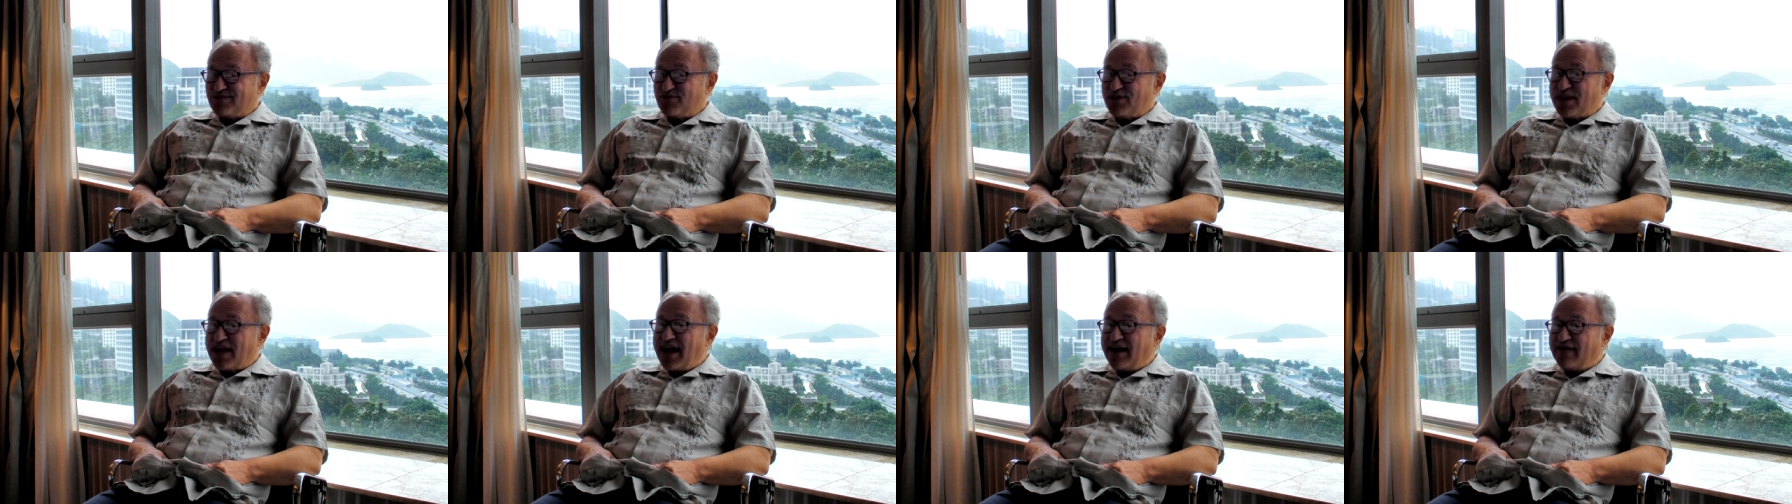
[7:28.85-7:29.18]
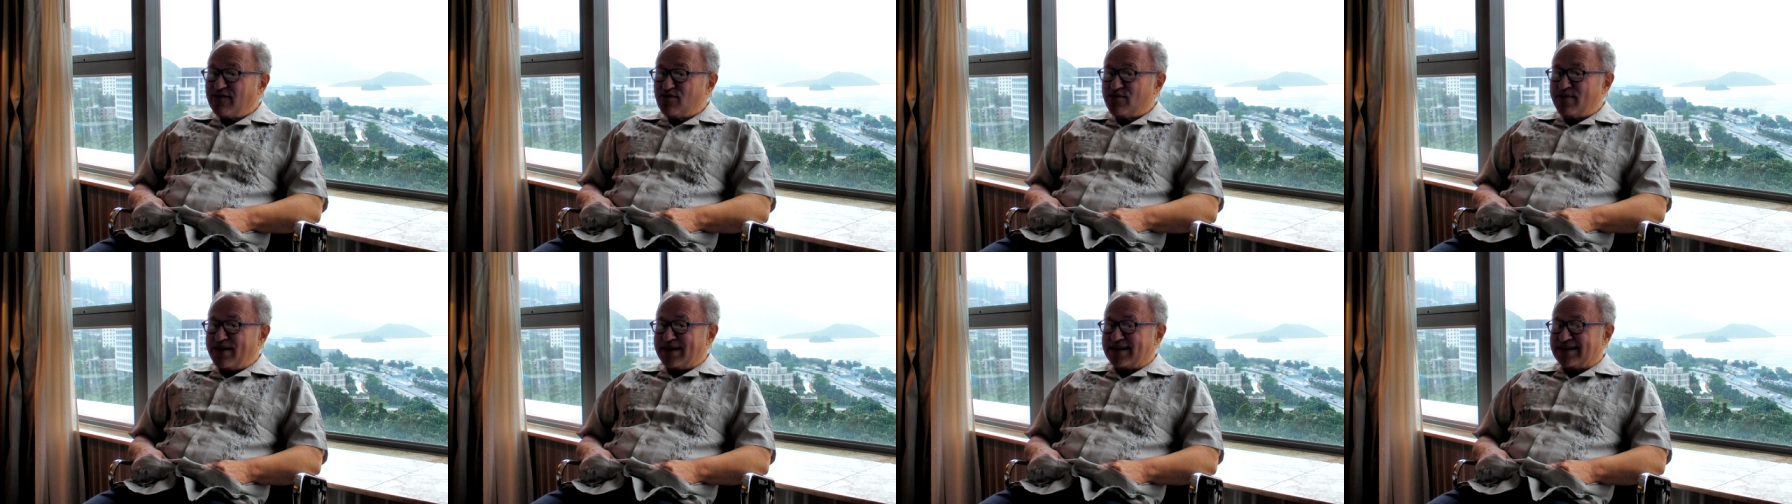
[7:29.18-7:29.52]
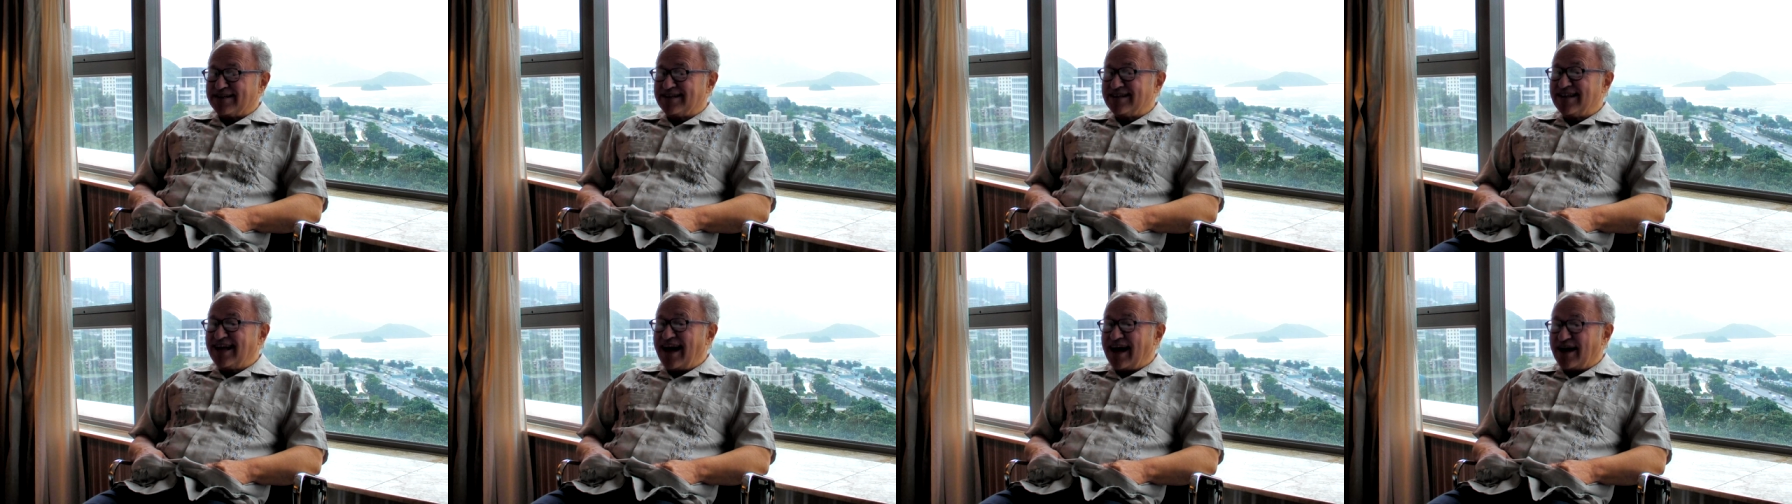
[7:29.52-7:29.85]
We haven't made a
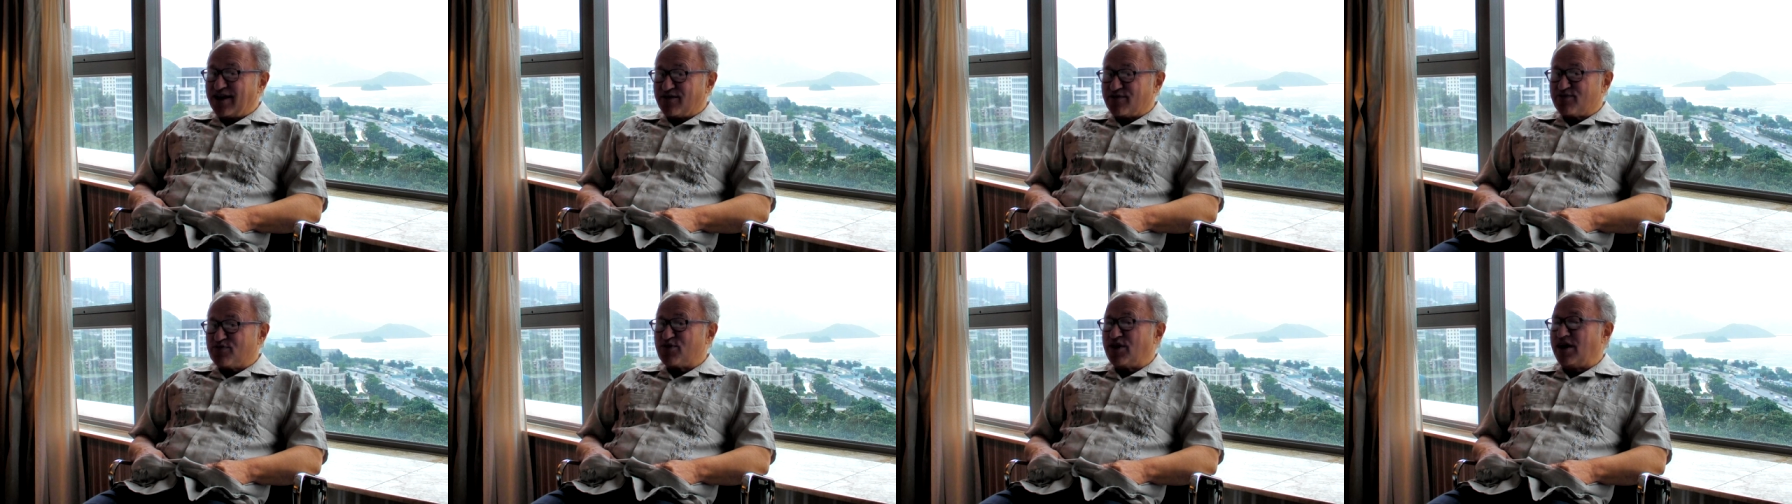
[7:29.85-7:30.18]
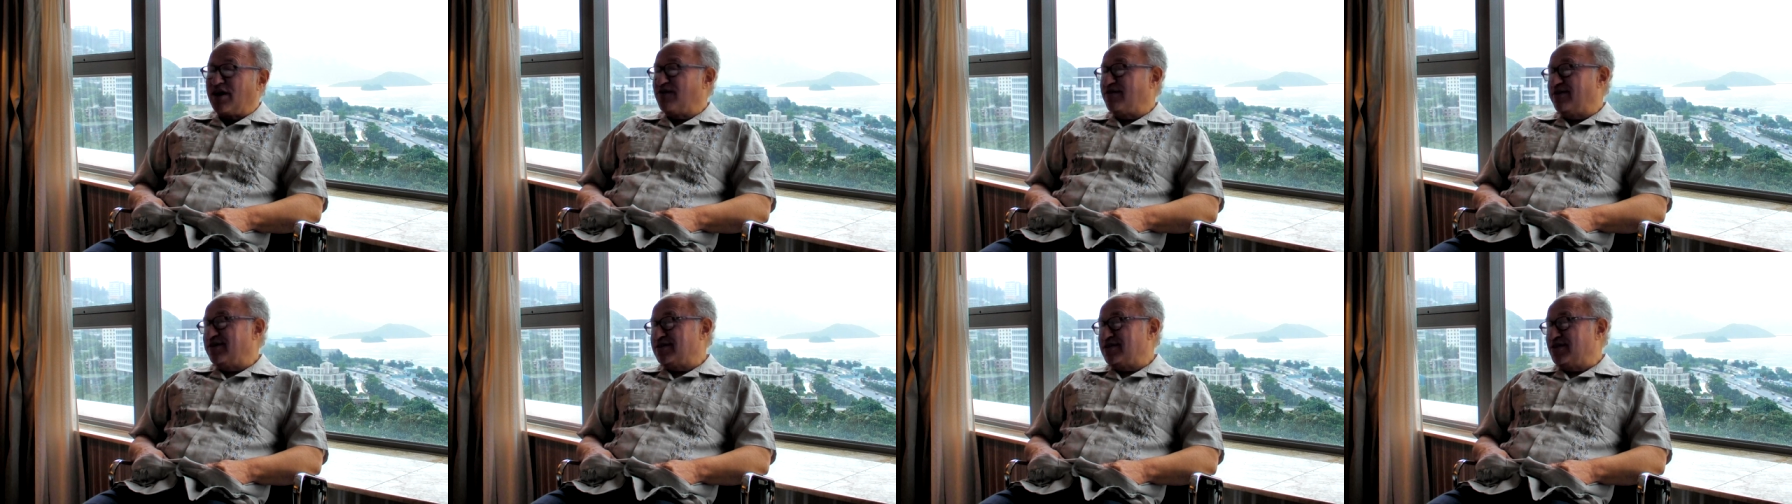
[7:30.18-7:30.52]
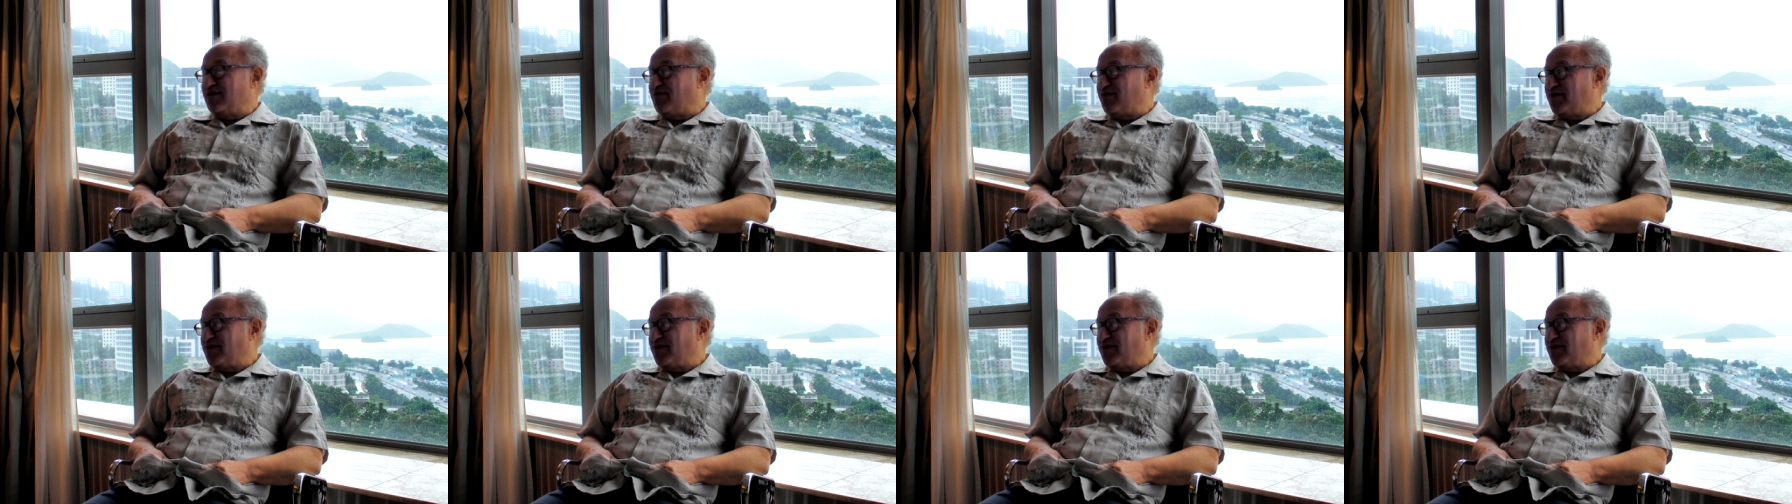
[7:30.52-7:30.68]
lot of progress in